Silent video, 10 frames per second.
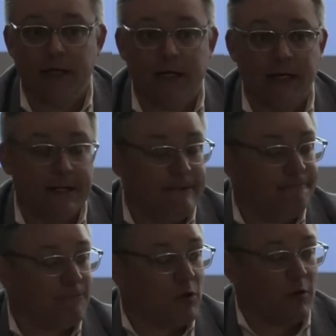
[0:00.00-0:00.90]

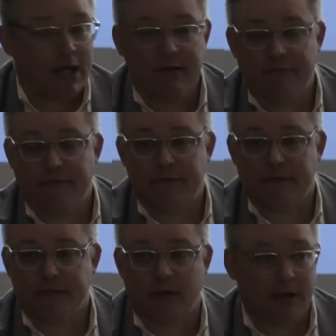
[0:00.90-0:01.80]
what I've
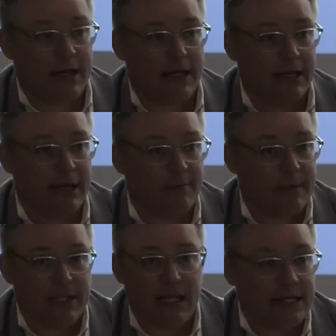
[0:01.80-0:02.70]
started heading up
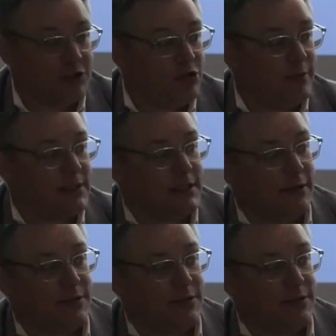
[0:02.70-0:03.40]
in the last 2 months here,